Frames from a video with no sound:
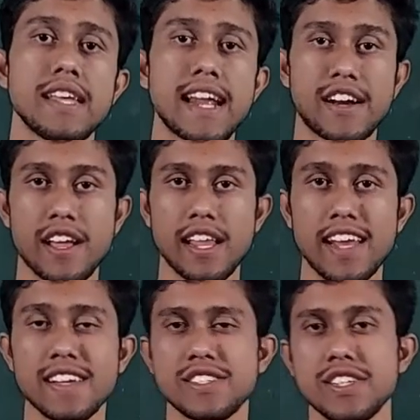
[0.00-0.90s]
electrical
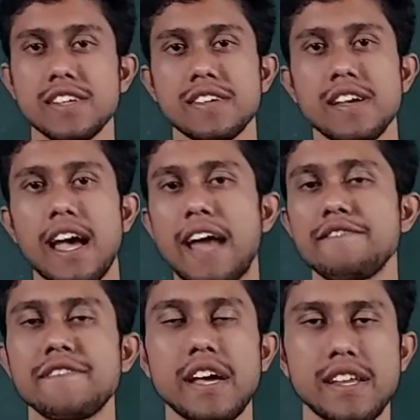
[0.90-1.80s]
energy
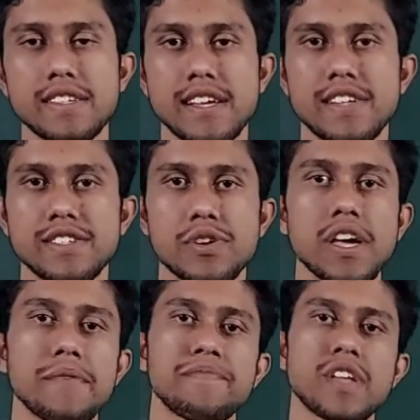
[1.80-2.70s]
and various energies.
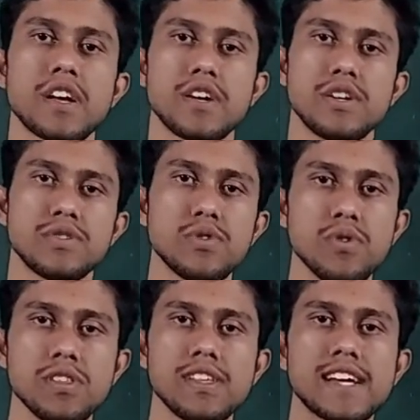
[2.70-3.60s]
Okay,
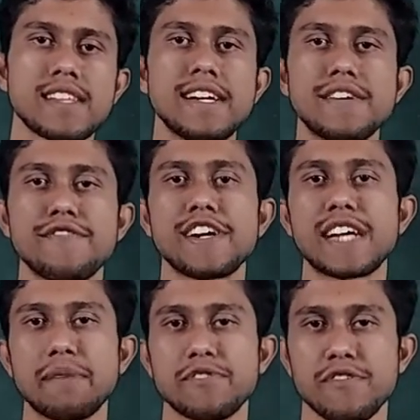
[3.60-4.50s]
so these are the
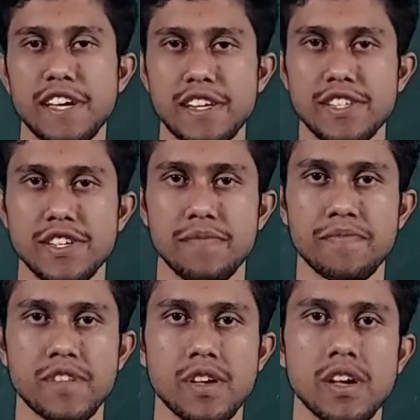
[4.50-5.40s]
different types of energy.
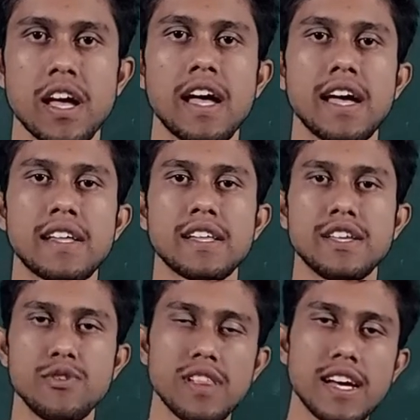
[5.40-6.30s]

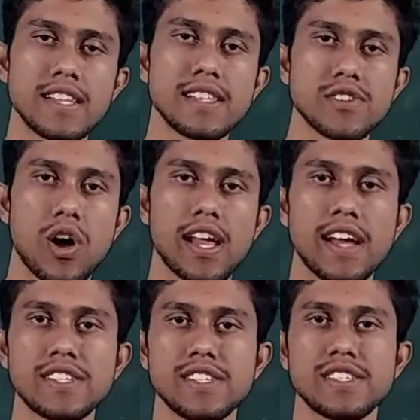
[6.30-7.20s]
You will learn these all
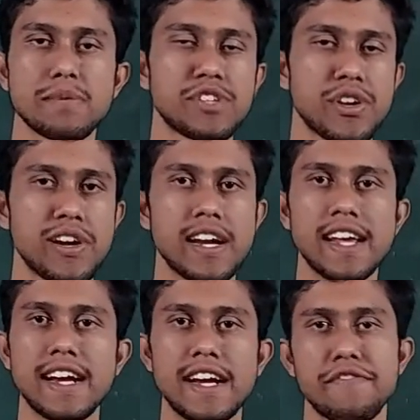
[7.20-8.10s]
energies
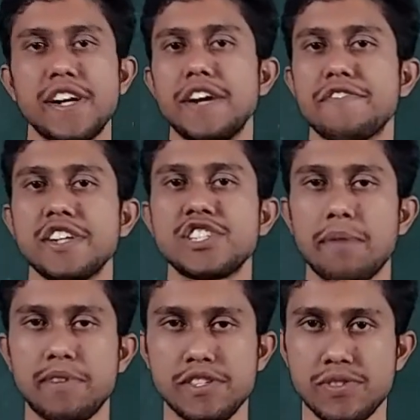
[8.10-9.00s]
subsequently in different
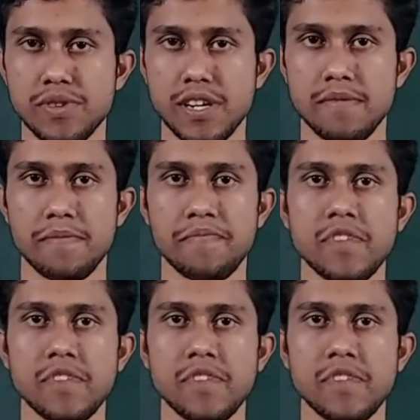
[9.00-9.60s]
chapters to come.